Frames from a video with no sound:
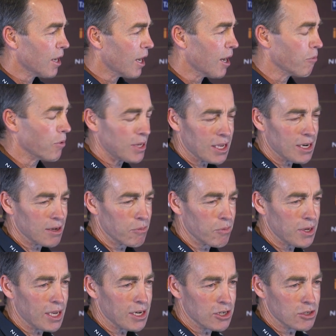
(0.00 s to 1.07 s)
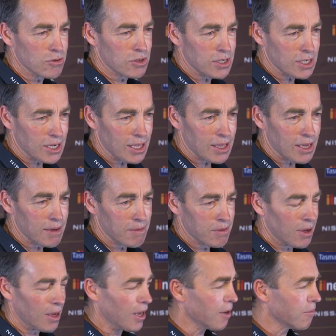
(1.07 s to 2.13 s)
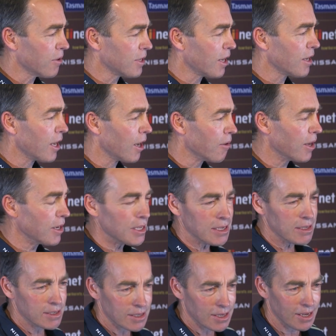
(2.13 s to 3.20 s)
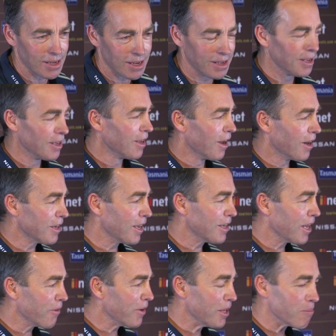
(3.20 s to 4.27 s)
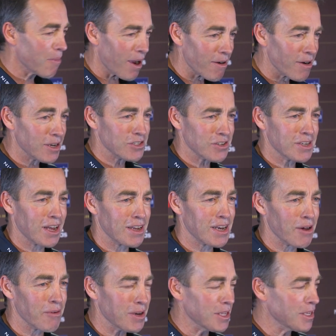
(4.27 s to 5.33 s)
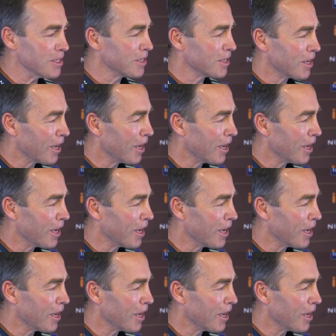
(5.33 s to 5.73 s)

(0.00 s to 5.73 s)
we're going to do it together. I don't know any I don't know any marriage. I don't know any